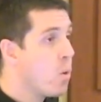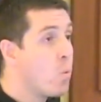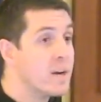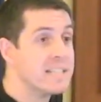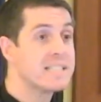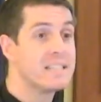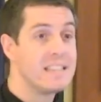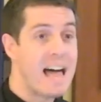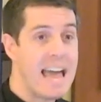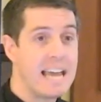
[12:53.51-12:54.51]
what it's
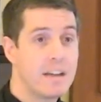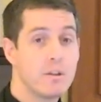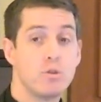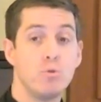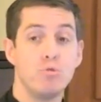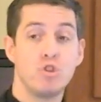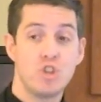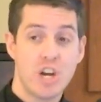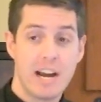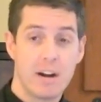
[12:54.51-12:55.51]
like to
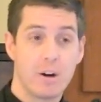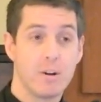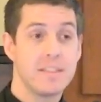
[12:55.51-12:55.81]
share